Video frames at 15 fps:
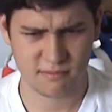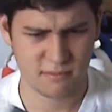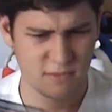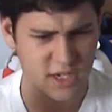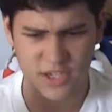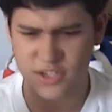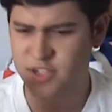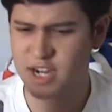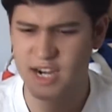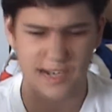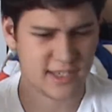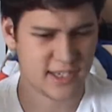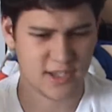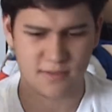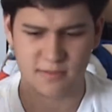you can just
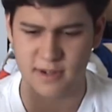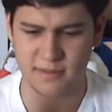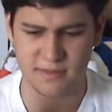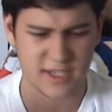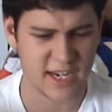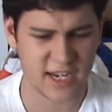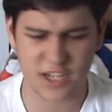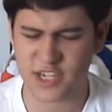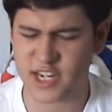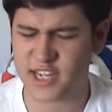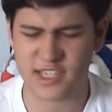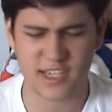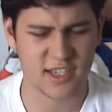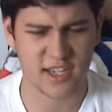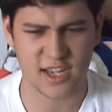toss this one. Sega
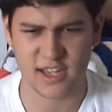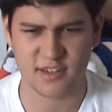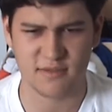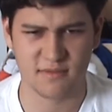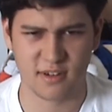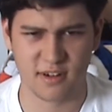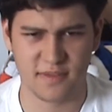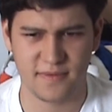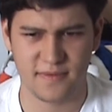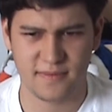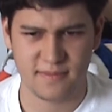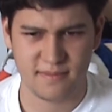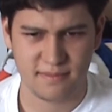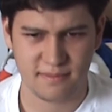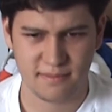Genesis isn't worth
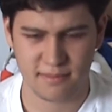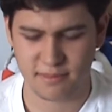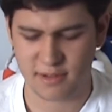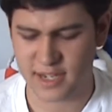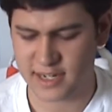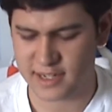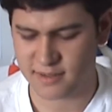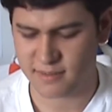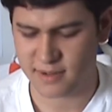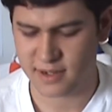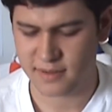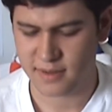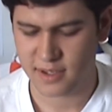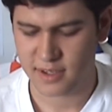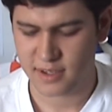playing this one.
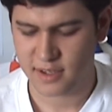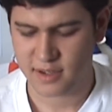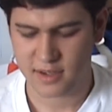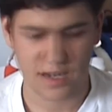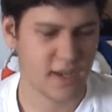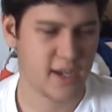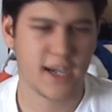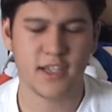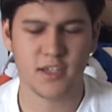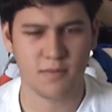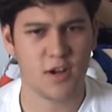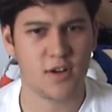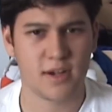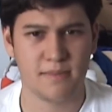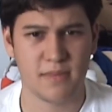Now you guys are
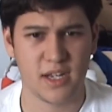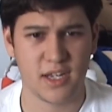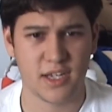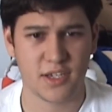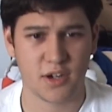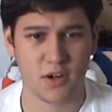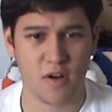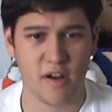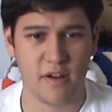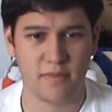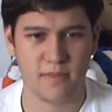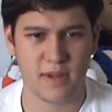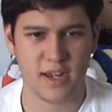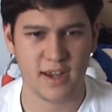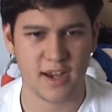welcome to disagree with
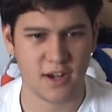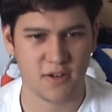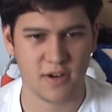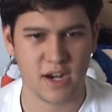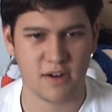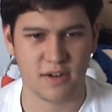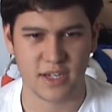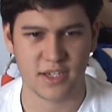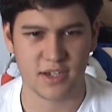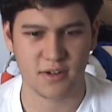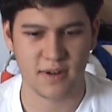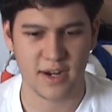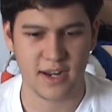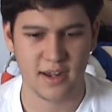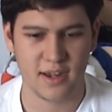me, agree or
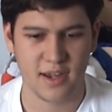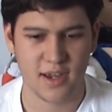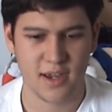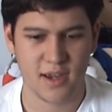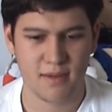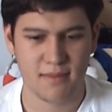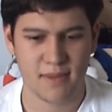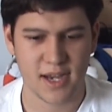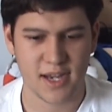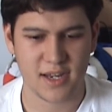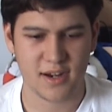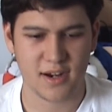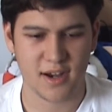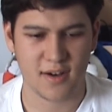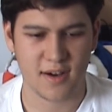disagree, but
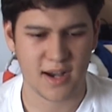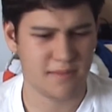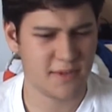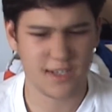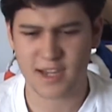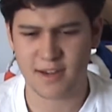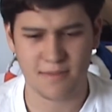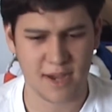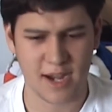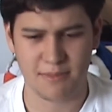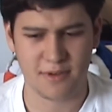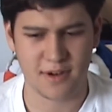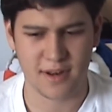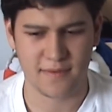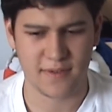you know, I'm just giving my
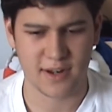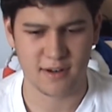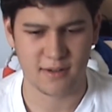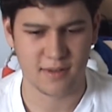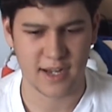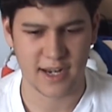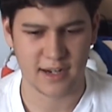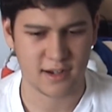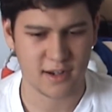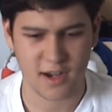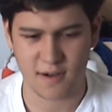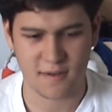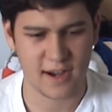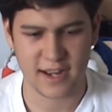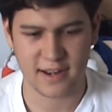point of view, like
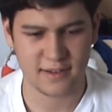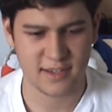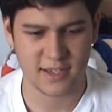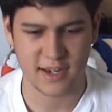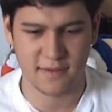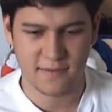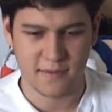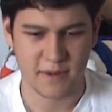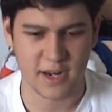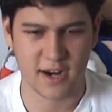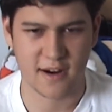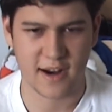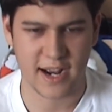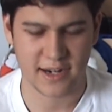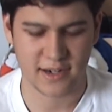how I see it from
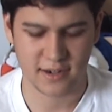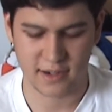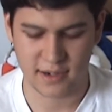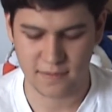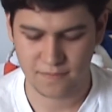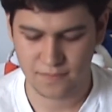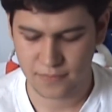here actually.